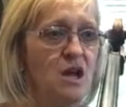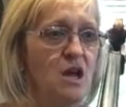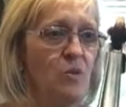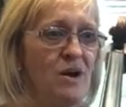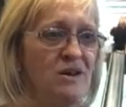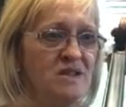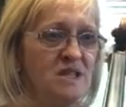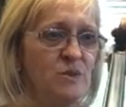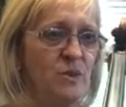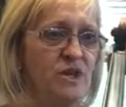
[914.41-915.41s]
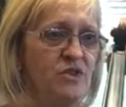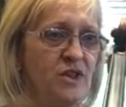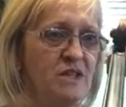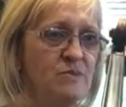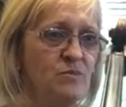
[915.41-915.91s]
Whereas this one I think
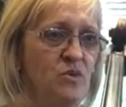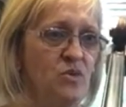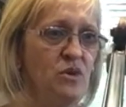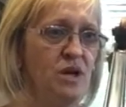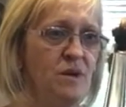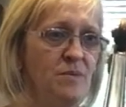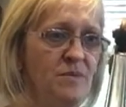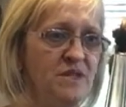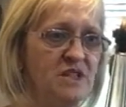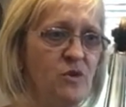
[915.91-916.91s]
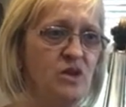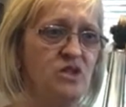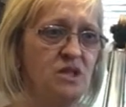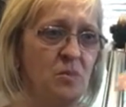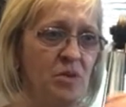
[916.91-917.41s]
is more as if we could
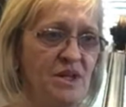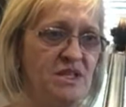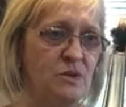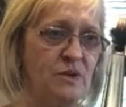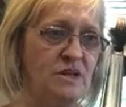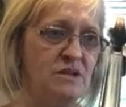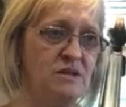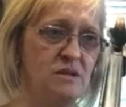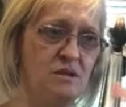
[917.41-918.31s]
tumble into it.